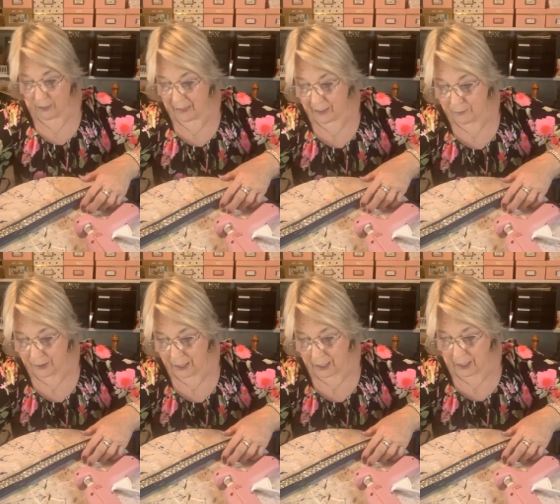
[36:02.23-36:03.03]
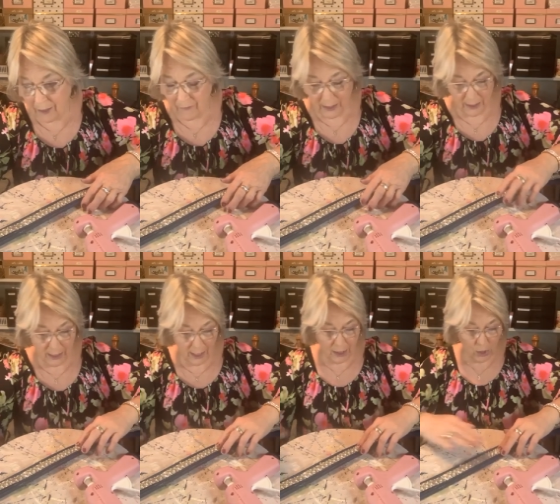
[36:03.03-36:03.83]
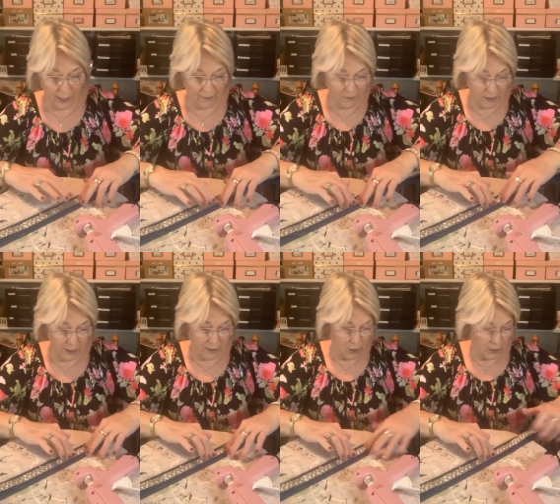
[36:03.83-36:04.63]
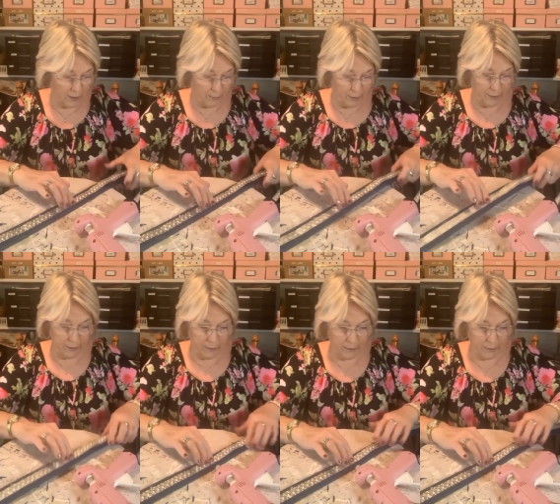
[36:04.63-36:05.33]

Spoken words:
sure you make plenty of it in case you have to touch up.